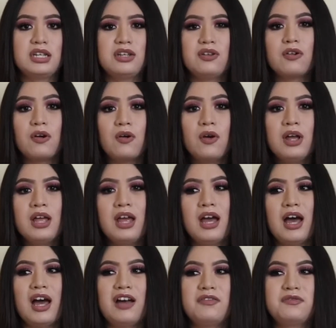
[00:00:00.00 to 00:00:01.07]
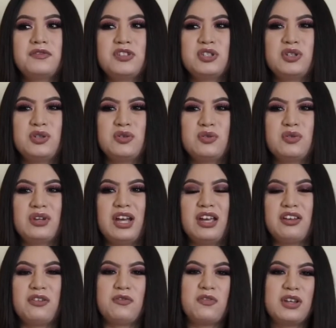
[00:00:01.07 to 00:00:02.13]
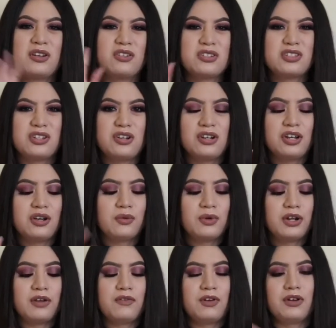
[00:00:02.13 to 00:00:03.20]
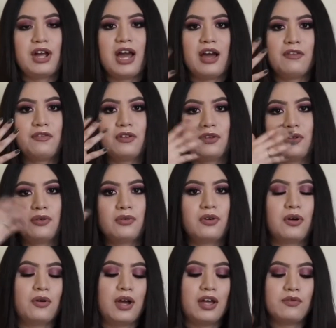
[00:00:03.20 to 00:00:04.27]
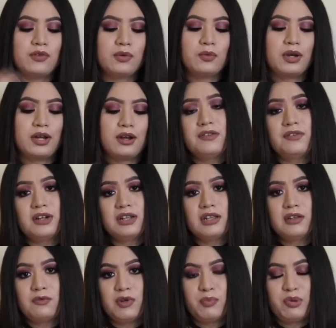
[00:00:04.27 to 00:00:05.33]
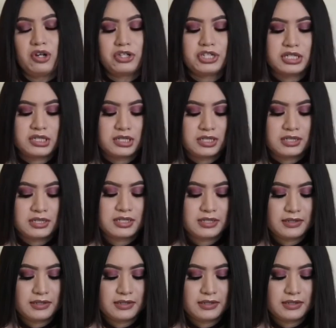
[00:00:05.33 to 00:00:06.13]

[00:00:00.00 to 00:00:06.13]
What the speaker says: You don't have to get your fingers dirty or whatever, or have glue go everywhere. Definitely repurchase this.